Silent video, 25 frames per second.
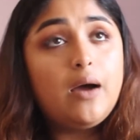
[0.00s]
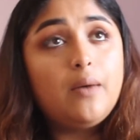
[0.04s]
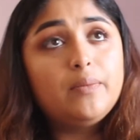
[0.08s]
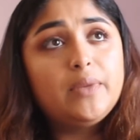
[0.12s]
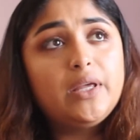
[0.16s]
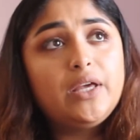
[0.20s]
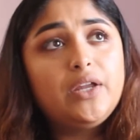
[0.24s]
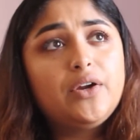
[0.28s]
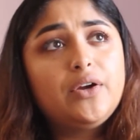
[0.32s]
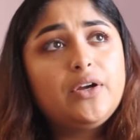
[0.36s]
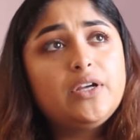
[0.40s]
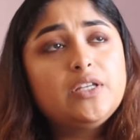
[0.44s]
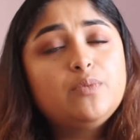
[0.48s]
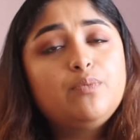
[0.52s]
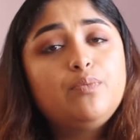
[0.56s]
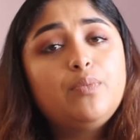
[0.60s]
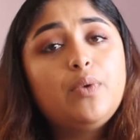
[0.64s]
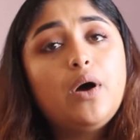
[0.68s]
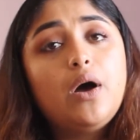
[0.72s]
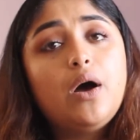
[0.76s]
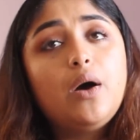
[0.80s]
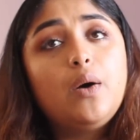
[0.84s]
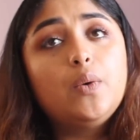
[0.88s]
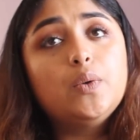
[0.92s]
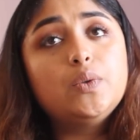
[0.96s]
Later his
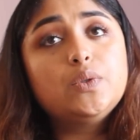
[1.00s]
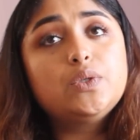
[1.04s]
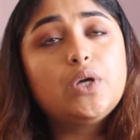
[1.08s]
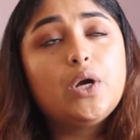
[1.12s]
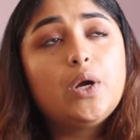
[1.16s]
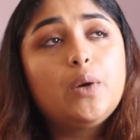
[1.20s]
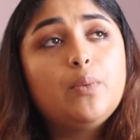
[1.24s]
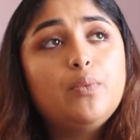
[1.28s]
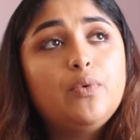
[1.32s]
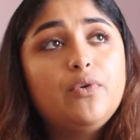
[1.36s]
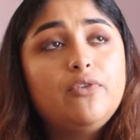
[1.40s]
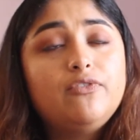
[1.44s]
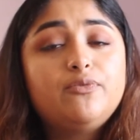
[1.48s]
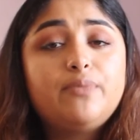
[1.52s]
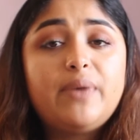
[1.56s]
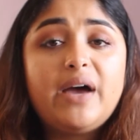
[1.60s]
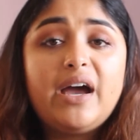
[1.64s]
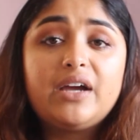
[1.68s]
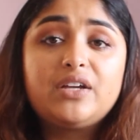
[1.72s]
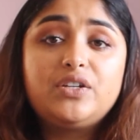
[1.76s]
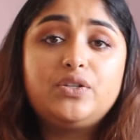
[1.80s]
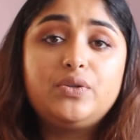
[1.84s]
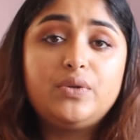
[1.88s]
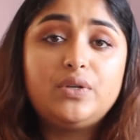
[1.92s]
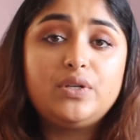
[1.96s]
bones are moved
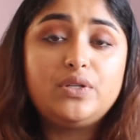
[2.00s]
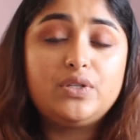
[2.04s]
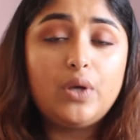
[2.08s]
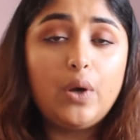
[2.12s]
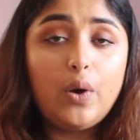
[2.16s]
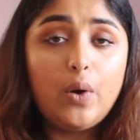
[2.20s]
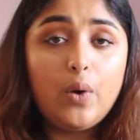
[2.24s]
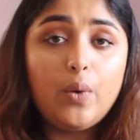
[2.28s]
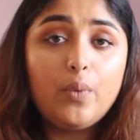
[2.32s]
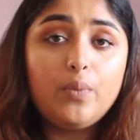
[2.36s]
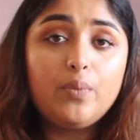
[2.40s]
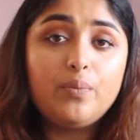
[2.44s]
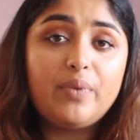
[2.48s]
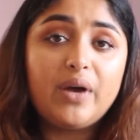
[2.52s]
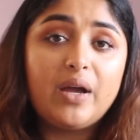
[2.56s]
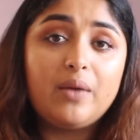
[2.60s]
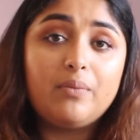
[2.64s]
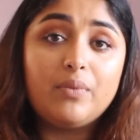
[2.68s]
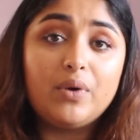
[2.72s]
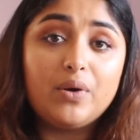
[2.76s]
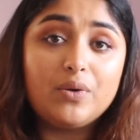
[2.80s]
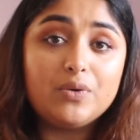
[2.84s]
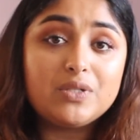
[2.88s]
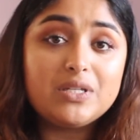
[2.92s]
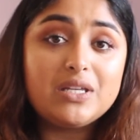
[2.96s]
back to his home by
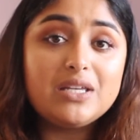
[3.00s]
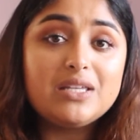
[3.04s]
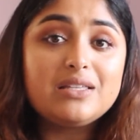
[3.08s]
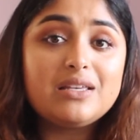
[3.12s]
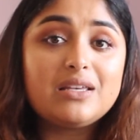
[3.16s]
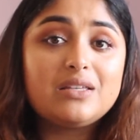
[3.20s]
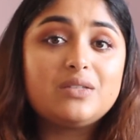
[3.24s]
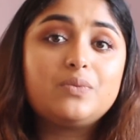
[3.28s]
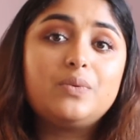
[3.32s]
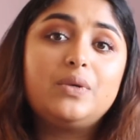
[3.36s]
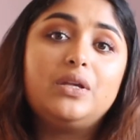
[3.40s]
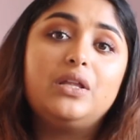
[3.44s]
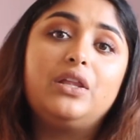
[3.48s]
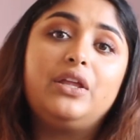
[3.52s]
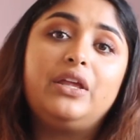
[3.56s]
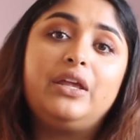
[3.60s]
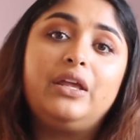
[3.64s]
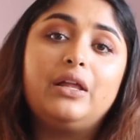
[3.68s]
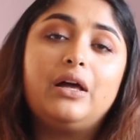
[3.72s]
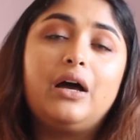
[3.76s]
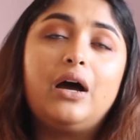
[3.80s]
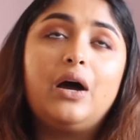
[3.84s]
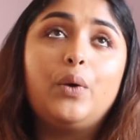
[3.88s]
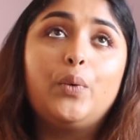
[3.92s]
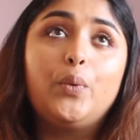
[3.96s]
Moses, as we
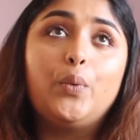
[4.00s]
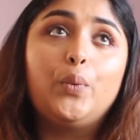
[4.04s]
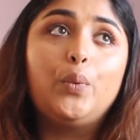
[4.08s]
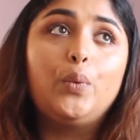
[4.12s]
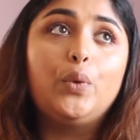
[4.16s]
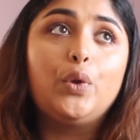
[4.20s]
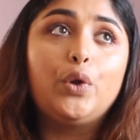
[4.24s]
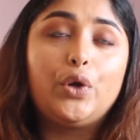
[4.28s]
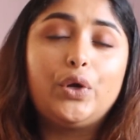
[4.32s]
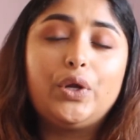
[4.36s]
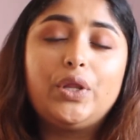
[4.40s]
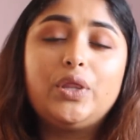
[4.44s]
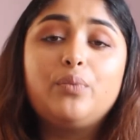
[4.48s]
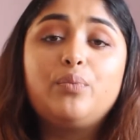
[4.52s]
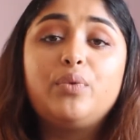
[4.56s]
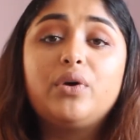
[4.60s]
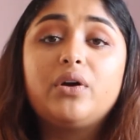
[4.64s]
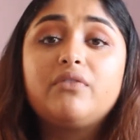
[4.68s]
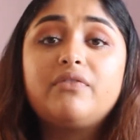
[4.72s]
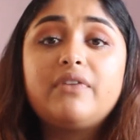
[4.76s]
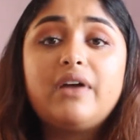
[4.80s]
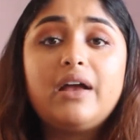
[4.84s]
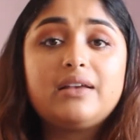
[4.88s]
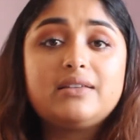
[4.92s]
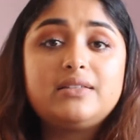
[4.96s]
learn in the book
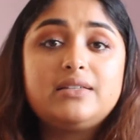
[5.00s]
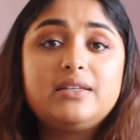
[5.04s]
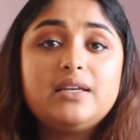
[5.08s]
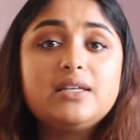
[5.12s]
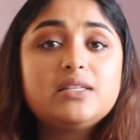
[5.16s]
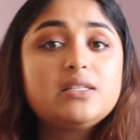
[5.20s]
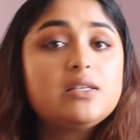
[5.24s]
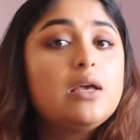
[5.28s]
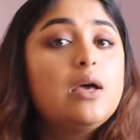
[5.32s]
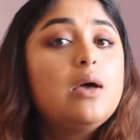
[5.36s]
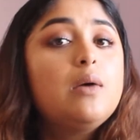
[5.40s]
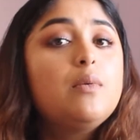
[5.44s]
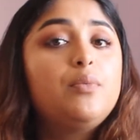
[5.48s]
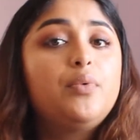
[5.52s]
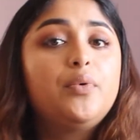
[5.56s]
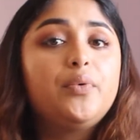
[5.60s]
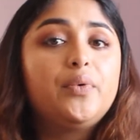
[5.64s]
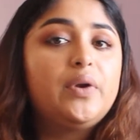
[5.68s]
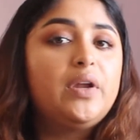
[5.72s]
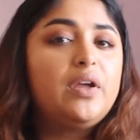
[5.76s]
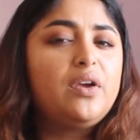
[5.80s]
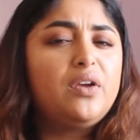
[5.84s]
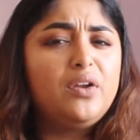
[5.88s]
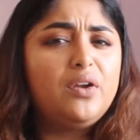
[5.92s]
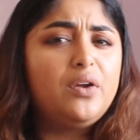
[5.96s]
of Exodus, but we're
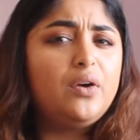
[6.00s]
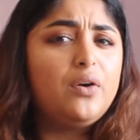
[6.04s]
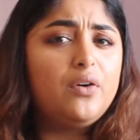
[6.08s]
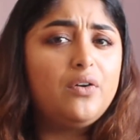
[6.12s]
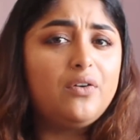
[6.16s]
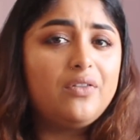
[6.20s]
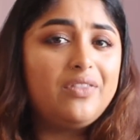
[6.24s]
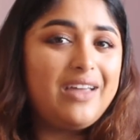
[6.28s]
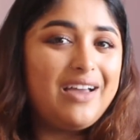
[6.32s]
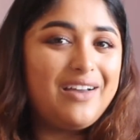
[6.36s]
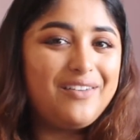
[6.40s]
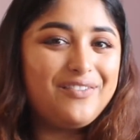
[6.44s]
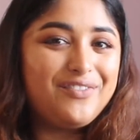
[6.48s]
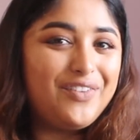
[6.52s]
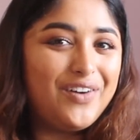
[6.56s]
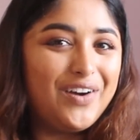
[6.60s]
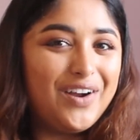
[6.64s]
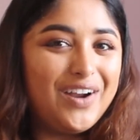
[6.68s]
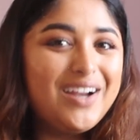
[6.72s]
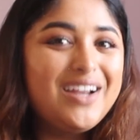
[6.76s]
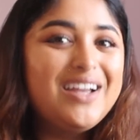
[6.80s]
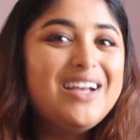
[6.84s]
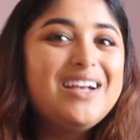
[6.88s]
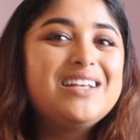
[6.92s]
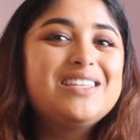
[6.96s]
not going to go that
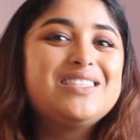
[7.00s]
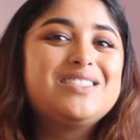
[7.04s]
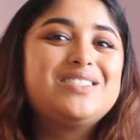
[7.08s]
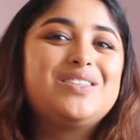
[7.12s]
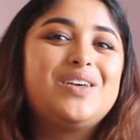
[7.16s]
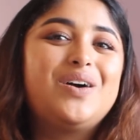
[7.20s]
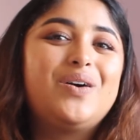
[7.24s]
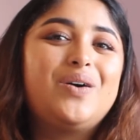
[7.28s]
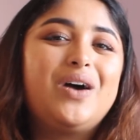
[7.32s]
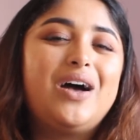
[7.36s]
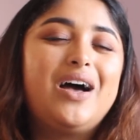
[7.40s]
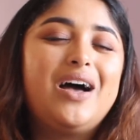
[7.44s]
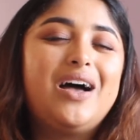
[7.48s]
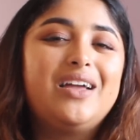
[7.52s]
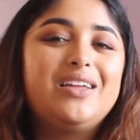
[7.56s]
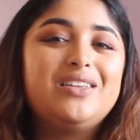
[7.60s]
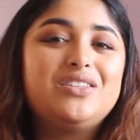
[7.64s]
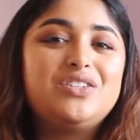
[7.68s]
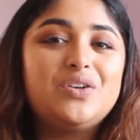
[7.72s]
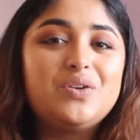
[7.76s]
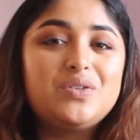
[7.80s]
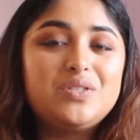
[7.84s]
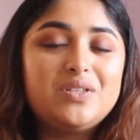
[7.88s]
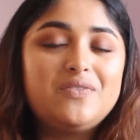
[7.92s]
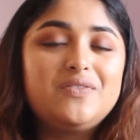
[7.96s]
far. So
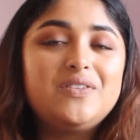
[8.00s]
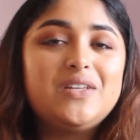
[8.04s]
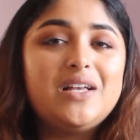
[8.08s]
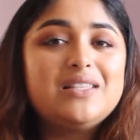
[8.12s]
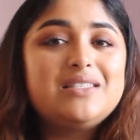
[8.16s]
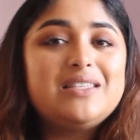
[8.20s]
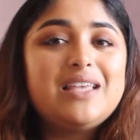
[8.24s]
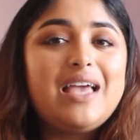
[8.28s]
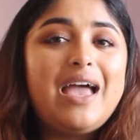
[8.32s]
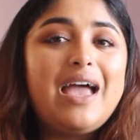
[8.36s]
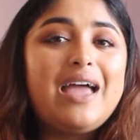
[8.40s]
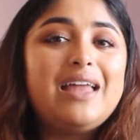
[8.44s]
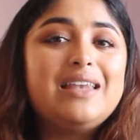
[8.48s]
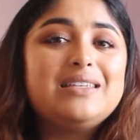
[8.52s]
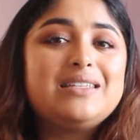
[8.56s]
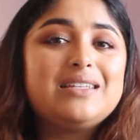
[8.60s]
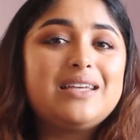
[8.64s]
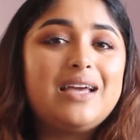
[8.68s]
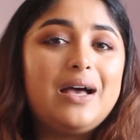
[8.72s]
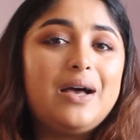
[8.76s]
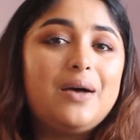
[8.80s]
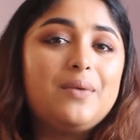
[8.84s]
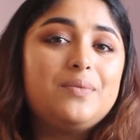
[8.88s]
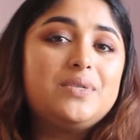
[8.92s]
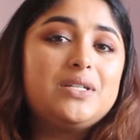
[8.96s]
Joseph does end
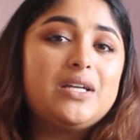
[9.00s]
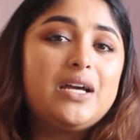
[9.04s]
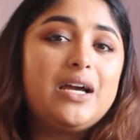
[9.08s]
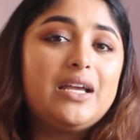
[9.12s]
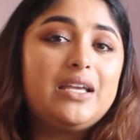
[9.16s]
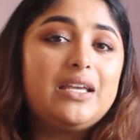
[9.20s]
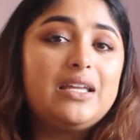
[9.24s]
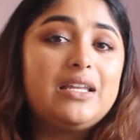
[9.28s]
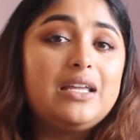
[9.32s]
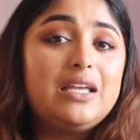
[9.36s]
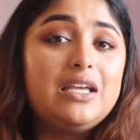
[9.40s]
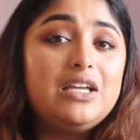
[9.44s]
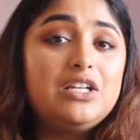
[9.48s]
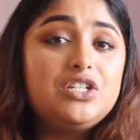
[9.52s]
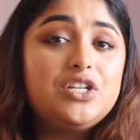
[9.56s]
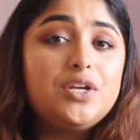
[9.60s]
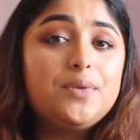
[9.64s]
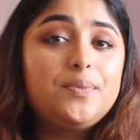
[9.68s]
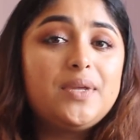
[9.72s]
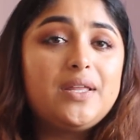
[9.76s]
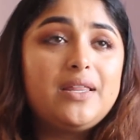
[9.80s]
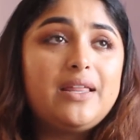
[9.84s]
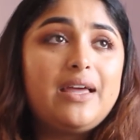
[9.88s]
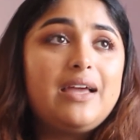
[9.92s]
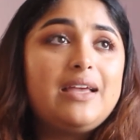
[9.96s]
up dying in
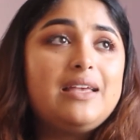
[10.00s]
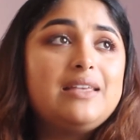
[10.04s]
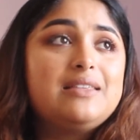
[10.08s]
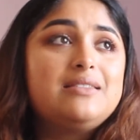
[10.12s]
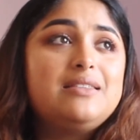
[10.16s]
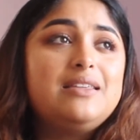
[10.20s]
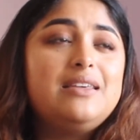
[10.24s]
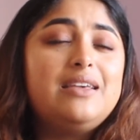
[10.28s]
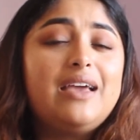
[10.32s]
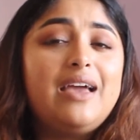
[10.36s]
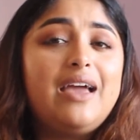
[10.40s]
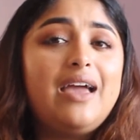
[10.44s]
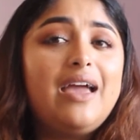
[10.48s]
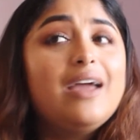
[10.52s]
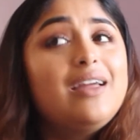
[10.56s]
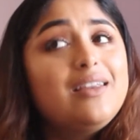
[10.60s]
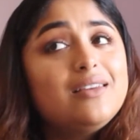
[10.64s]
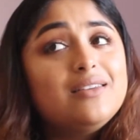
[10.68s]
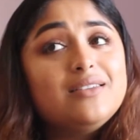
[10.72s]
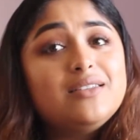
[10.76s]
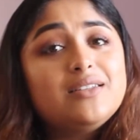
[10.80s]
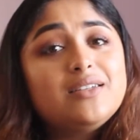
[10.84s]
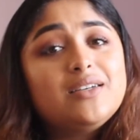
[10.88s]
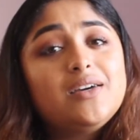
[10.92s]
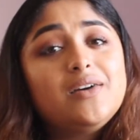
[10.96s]
Egypt, and that is the
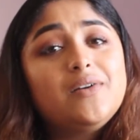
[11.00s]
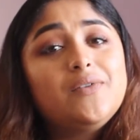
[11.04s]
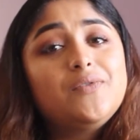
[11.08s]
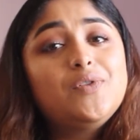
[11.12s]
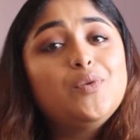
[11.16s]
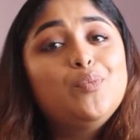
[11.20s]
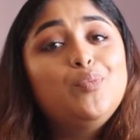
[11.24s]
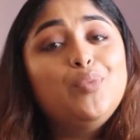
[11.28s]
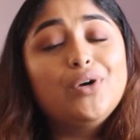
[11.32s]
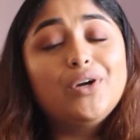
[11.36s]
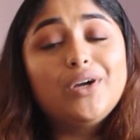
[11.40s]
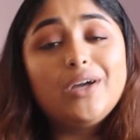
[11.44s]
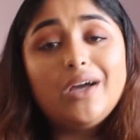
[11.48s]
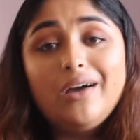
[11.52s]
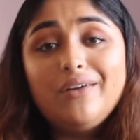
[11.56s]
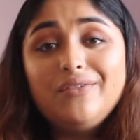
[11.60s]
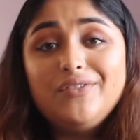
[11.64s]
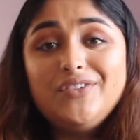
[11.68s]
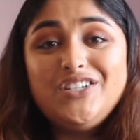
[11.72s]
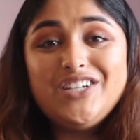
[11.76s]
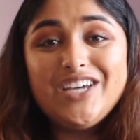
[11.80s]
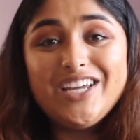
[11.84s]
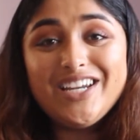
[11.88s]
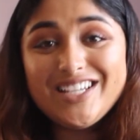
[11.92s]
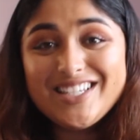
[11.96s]
end of the book
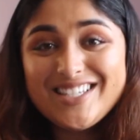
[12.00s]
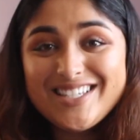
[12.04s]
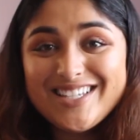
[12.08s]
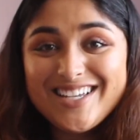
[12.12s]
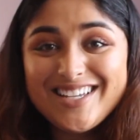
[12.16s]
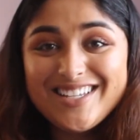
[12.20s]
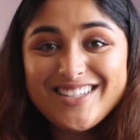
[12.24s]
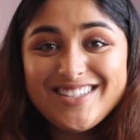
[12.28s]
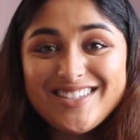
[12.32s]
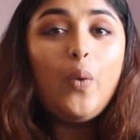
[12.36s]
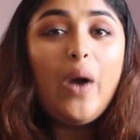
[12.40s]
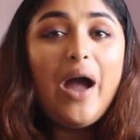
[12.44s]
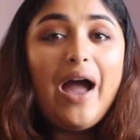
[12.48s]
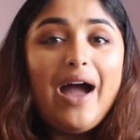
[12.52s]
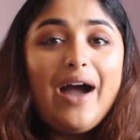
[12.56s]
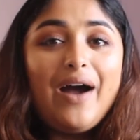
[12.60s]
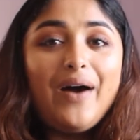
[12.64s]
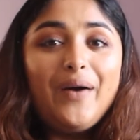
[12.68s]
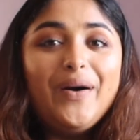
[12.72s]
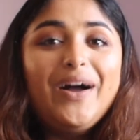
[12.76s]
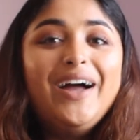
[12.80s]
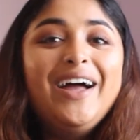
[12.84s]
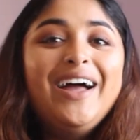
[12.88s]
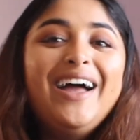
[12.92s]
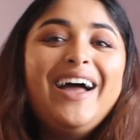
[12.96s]
of Genesis.
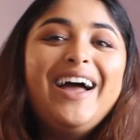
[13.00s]
Wow!